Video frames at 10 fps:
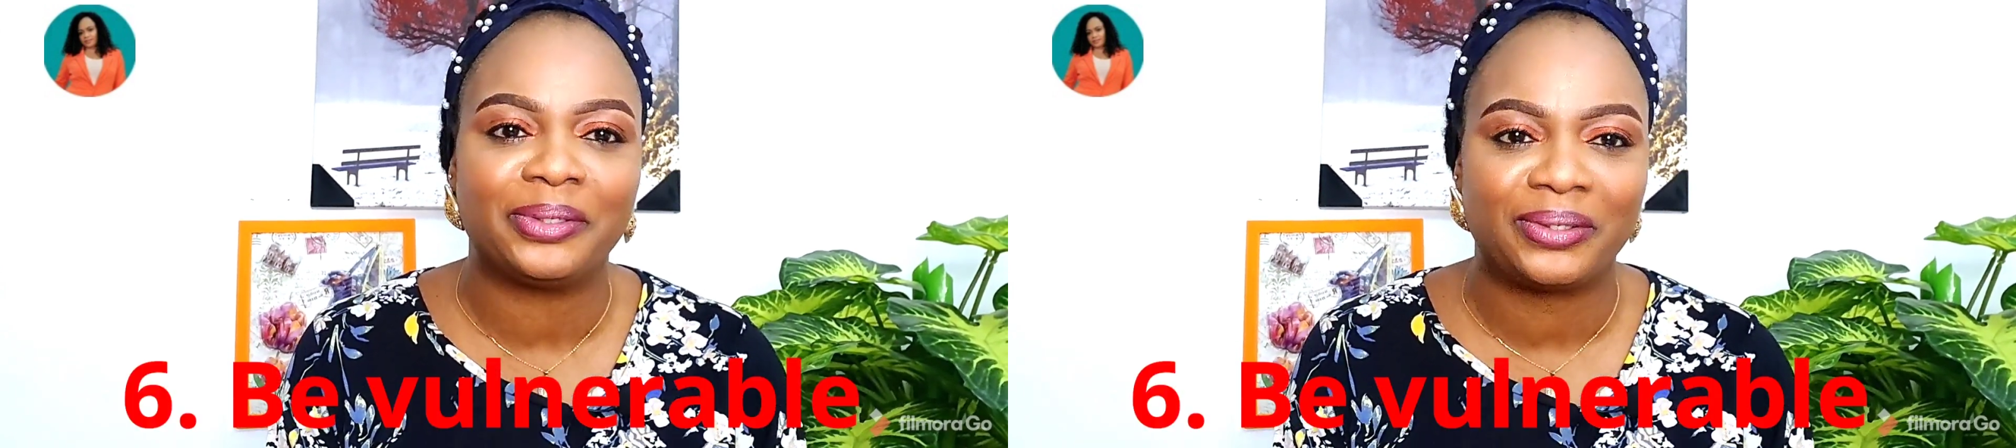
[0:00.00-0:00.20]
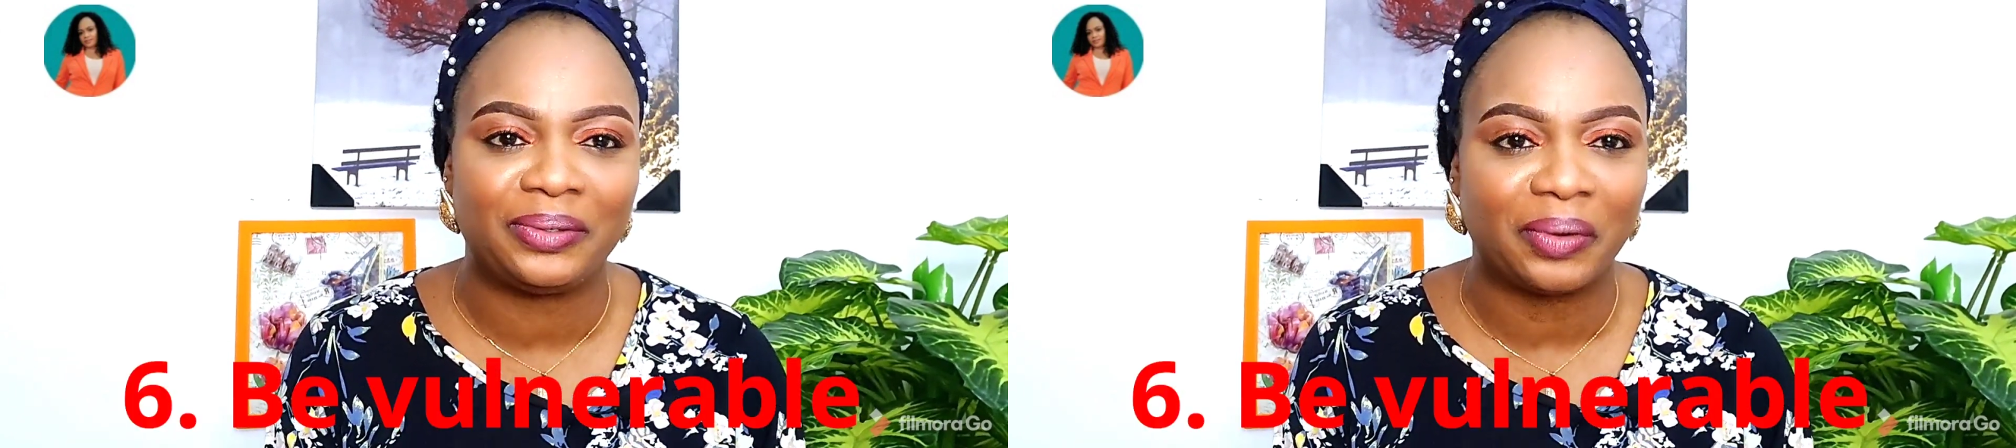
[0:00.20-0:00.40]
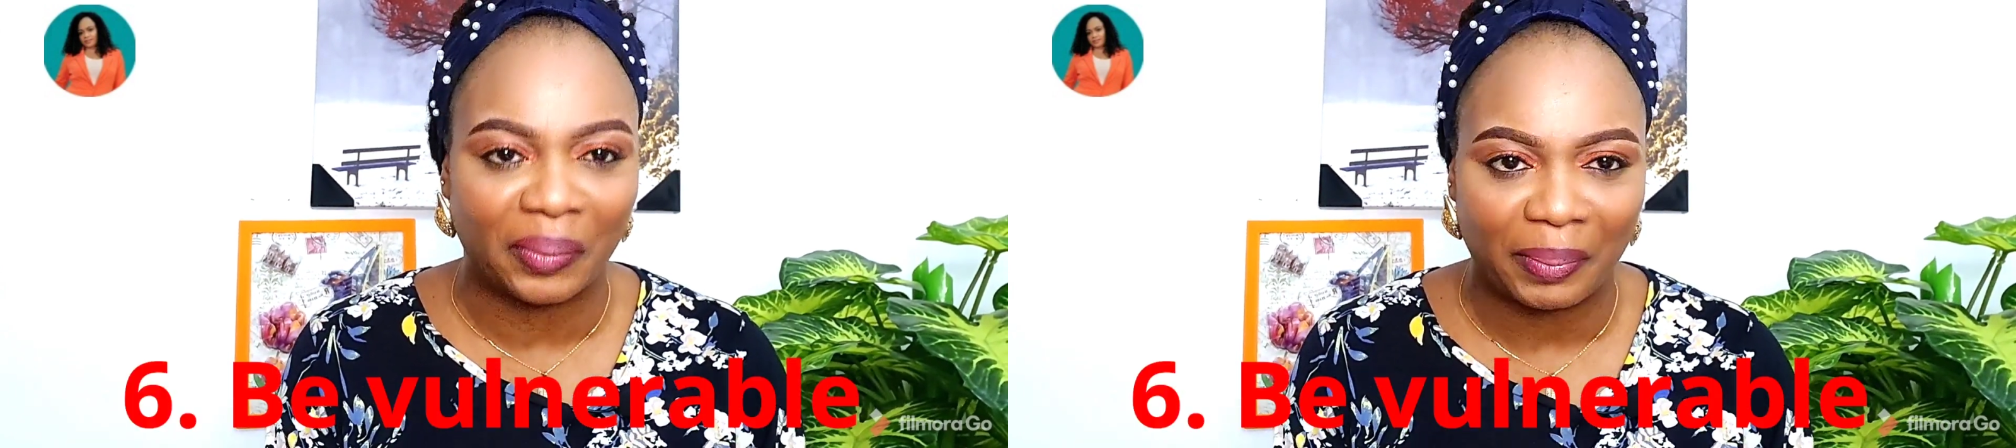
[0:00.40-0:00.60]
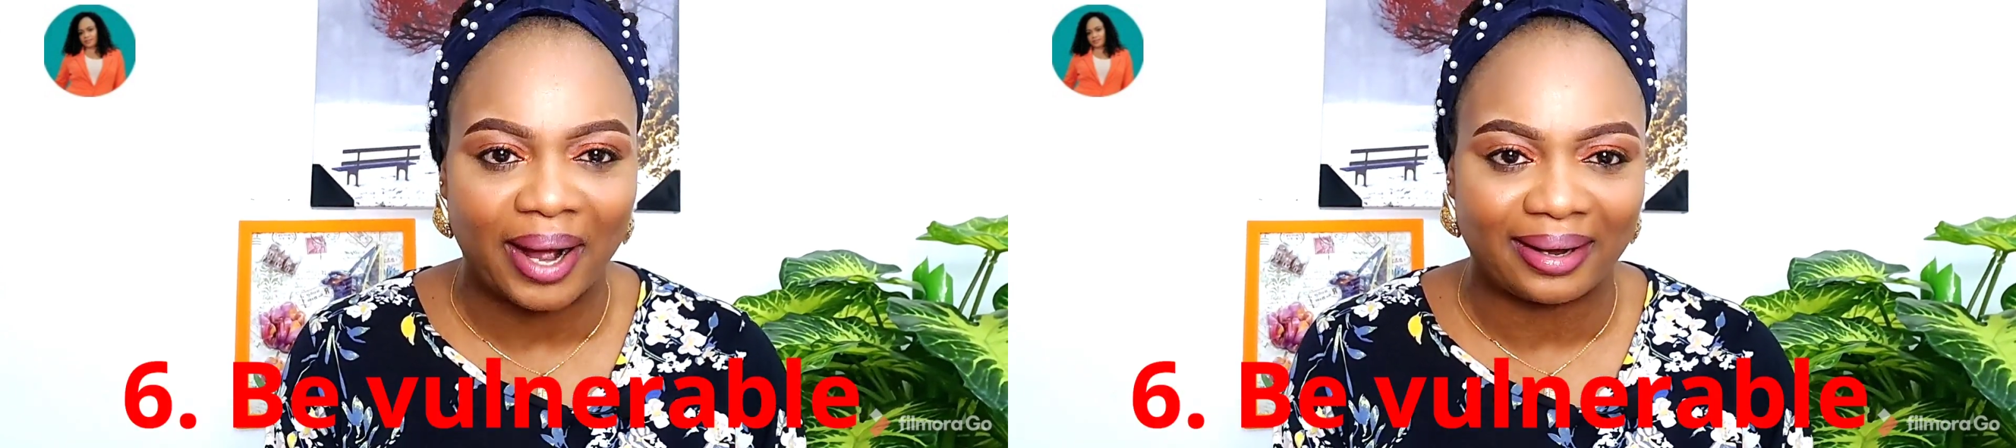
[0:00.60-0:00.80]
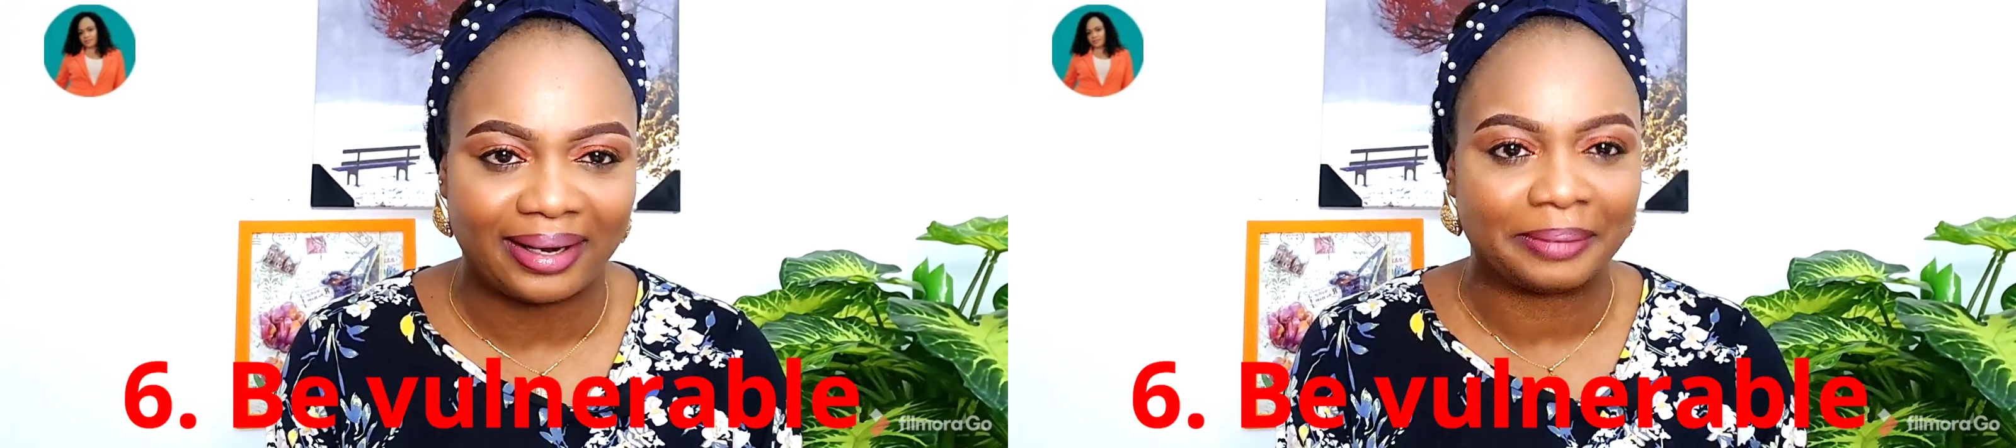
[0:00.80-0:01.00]
to your
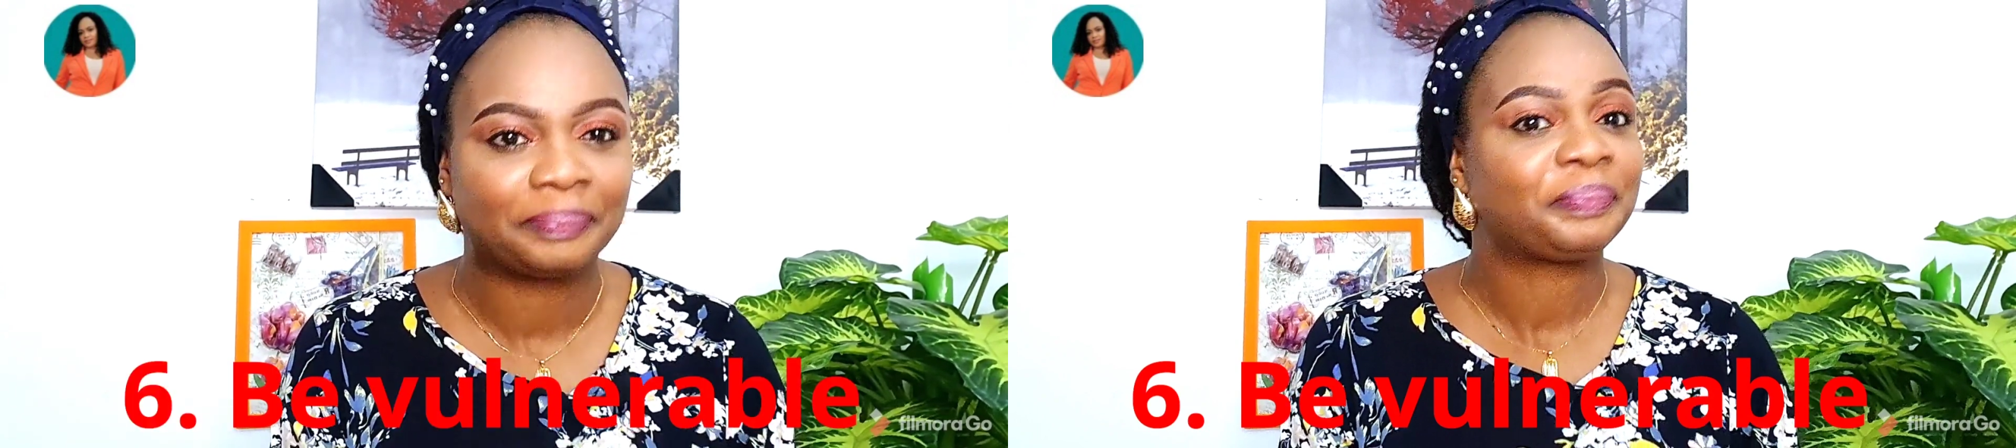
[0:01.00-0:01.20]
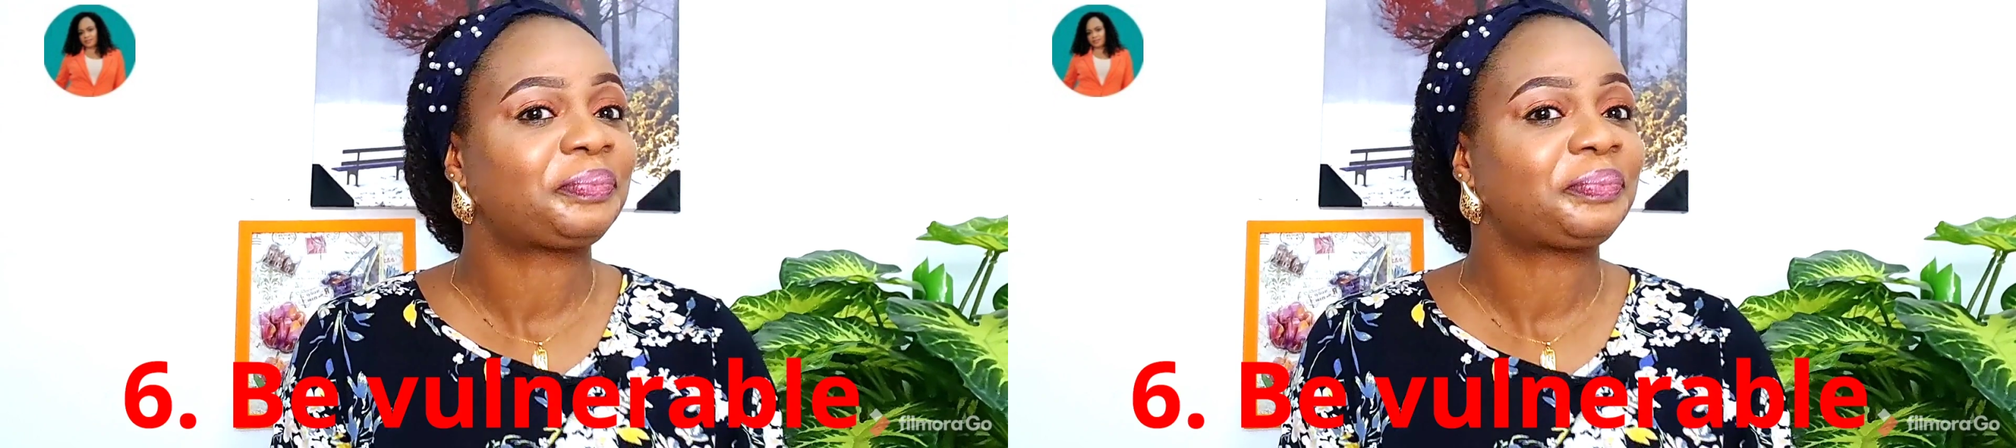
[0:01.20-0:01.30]
partner.